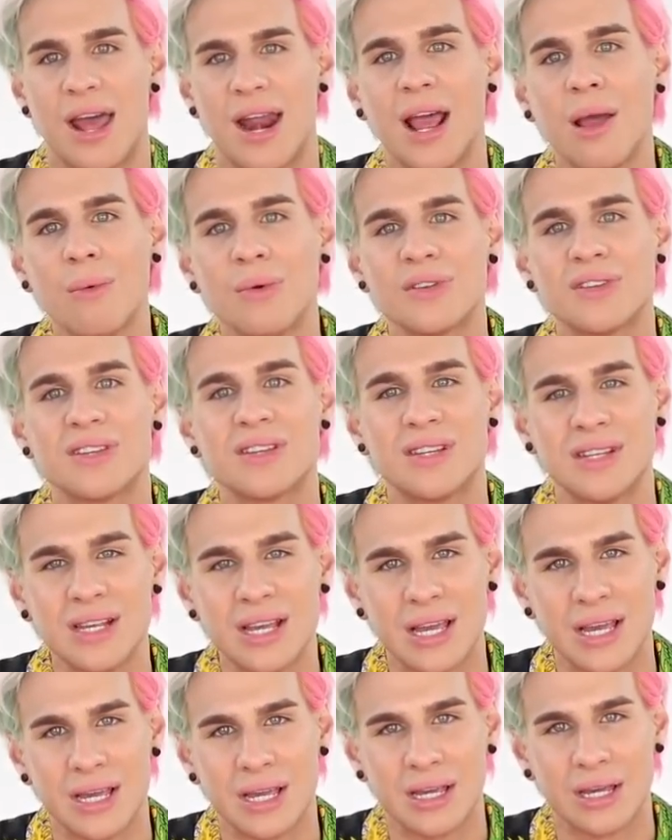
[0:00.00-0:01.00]
And I will
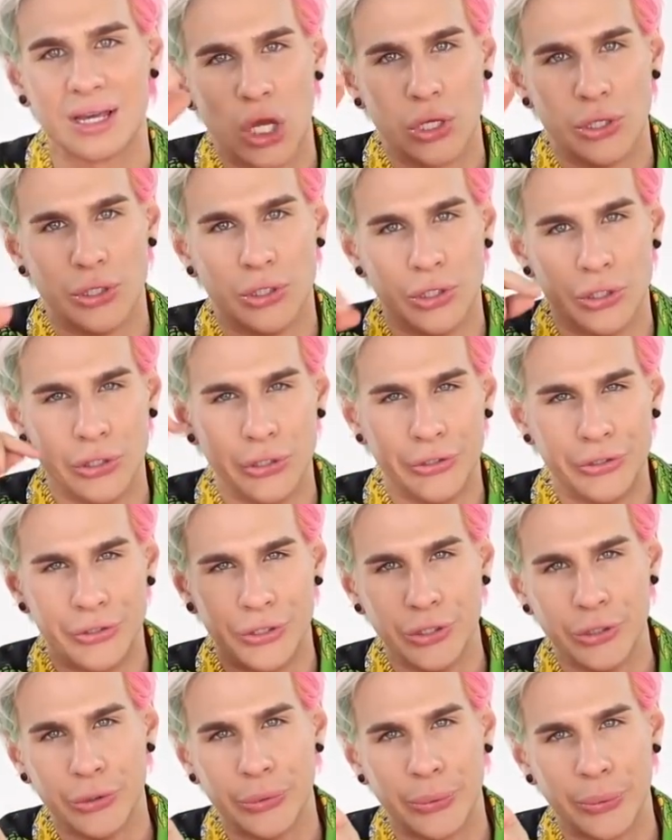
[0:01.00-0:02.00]
see
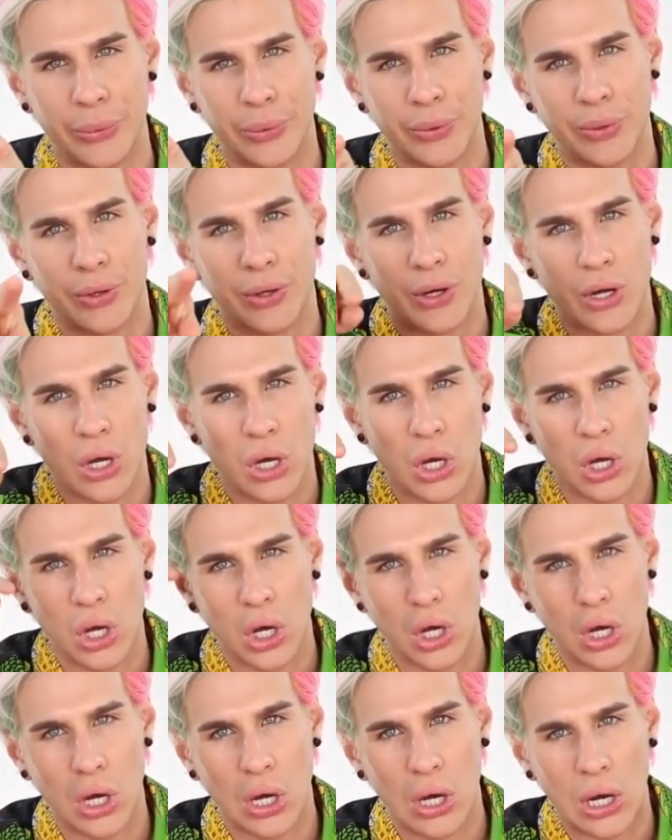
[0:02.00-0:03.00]
you
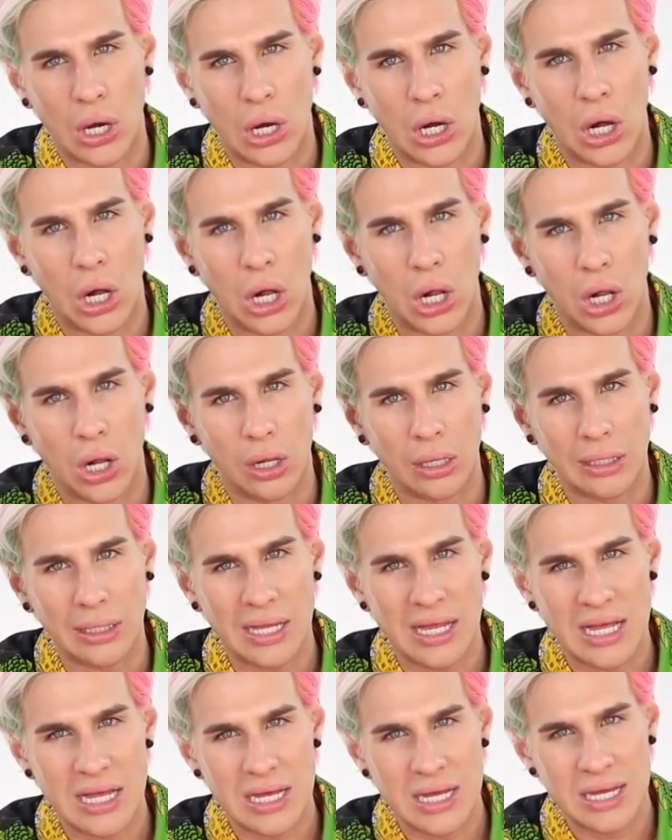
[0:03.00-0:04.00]

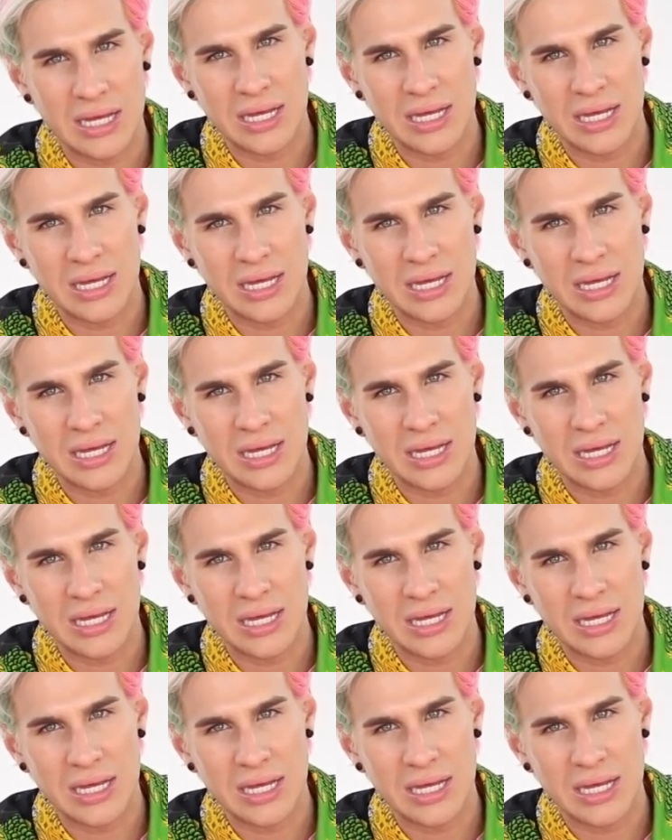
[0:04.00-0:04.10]
all